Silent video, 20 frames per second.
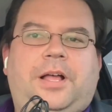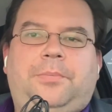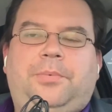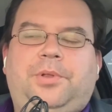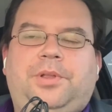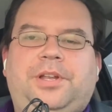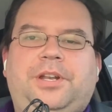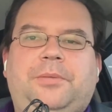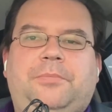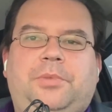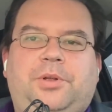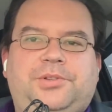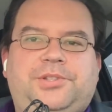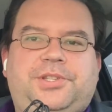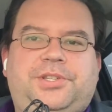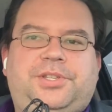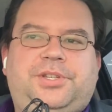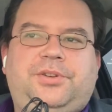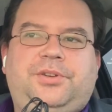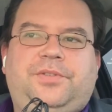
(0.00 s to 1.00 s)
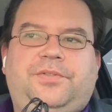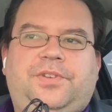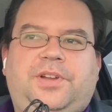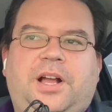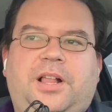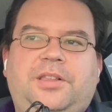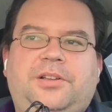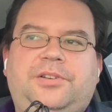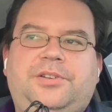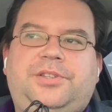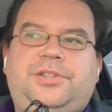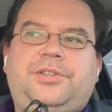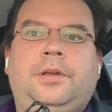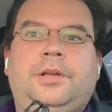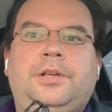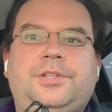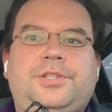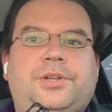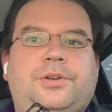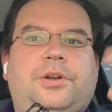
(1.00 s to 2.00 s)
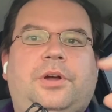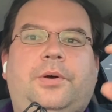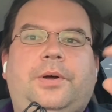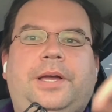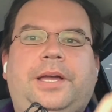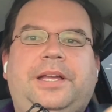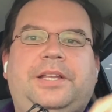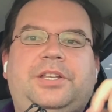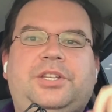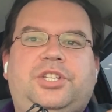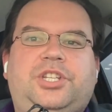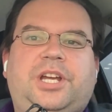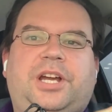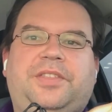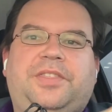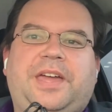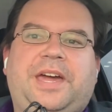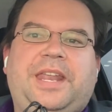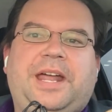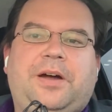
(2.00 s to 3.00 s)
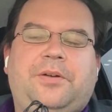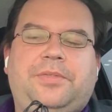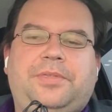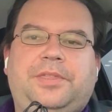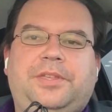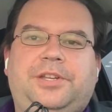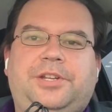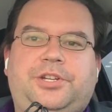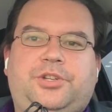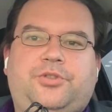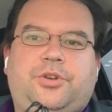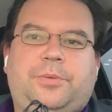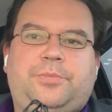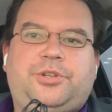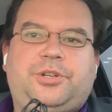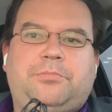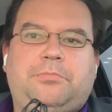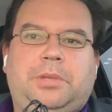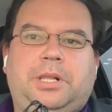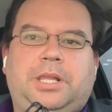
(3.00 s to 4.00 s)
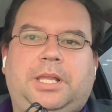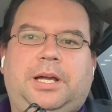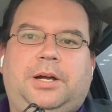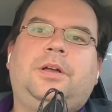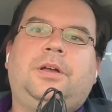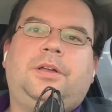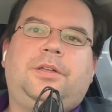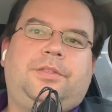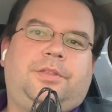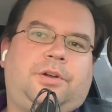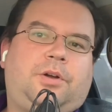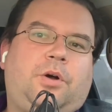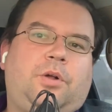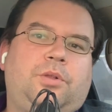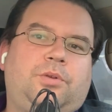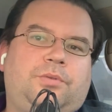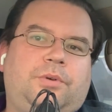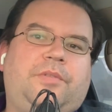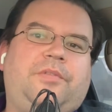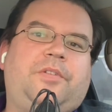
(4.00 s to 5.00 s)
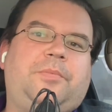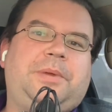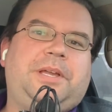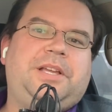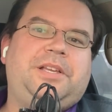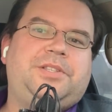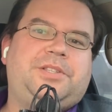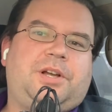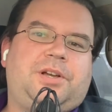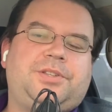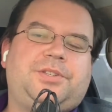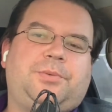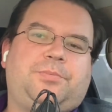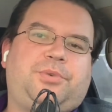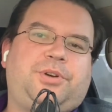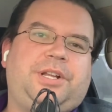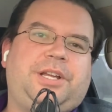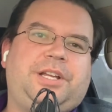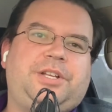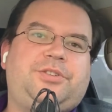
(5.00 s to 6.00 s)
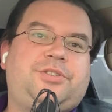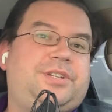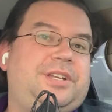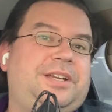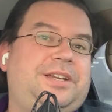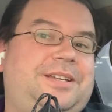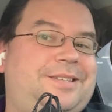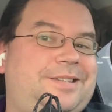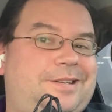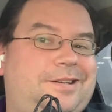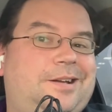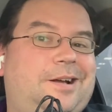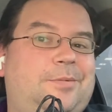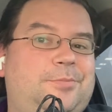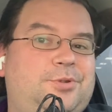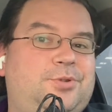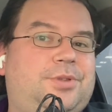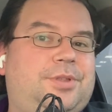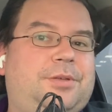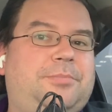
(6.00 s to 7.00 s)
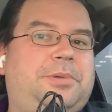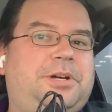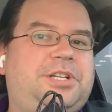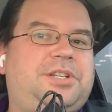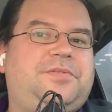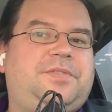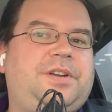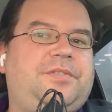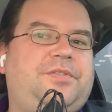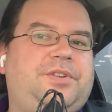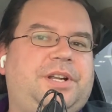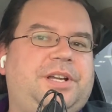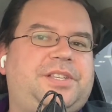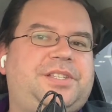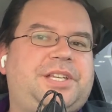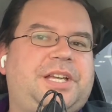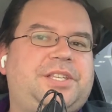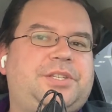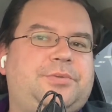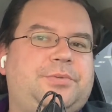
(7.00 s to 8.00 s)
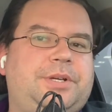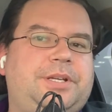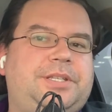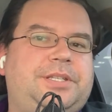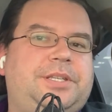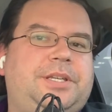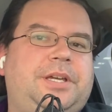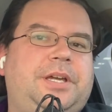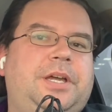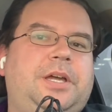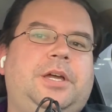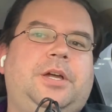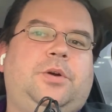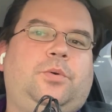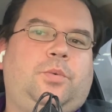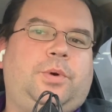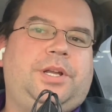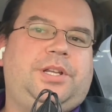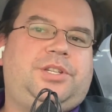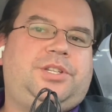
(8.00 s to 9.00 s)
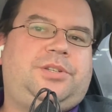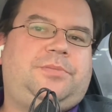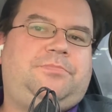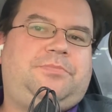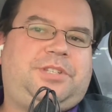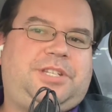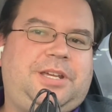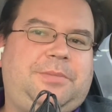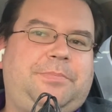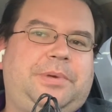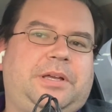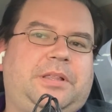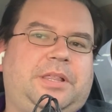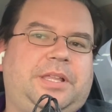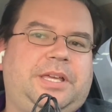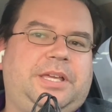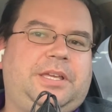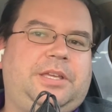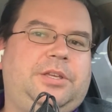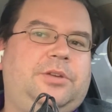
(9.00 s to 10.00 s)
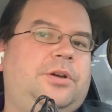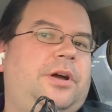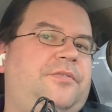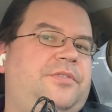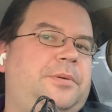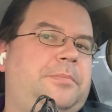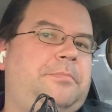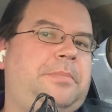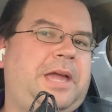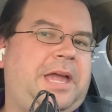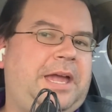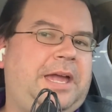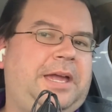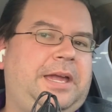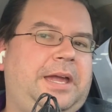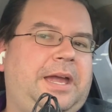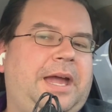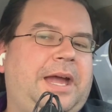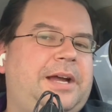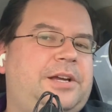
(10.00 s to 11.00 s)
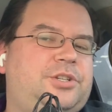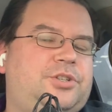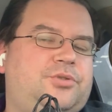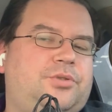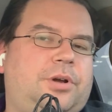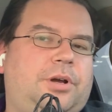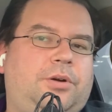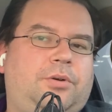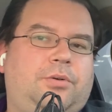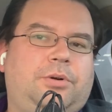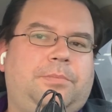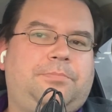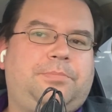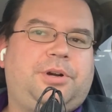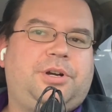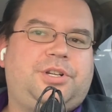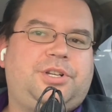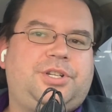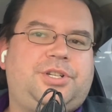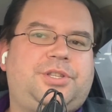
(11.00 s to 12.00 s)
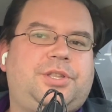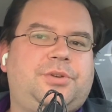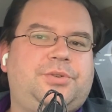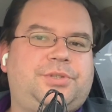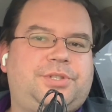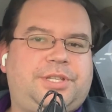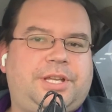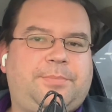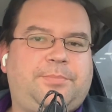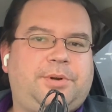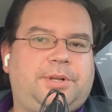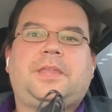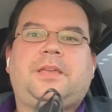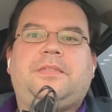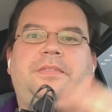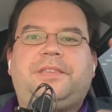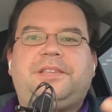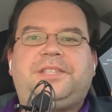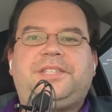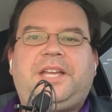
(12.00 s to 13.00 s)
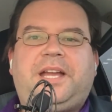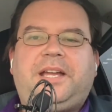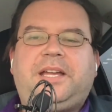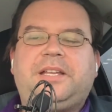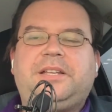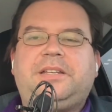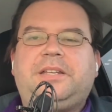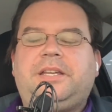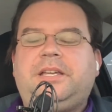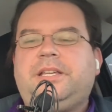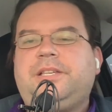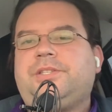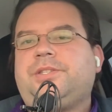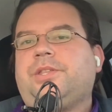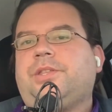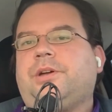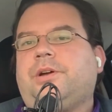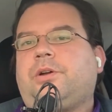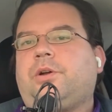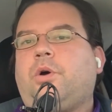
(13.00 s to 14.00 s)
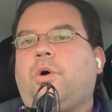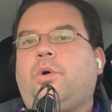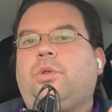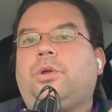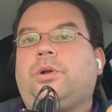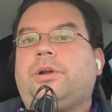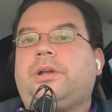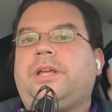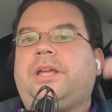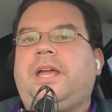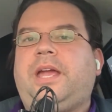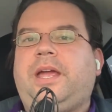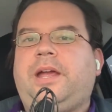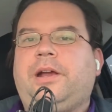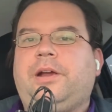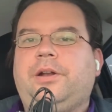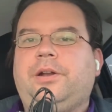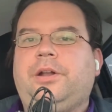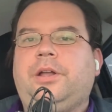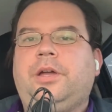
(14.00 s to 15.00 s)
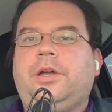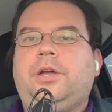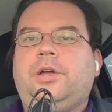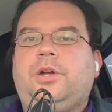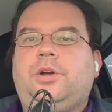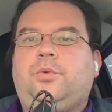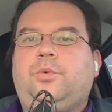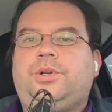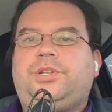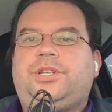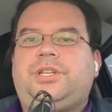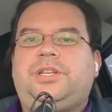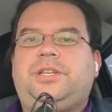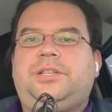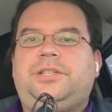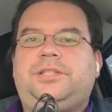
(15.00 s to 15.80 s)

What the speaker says: in a multitude of colors. So go ahead and check that out in the description below. The Kohler Riverby is also pretty interesting because comes with a bunch of different accessories, which typically you have to pay extra or purchase those separately. The second is the Kohler Cairn, which is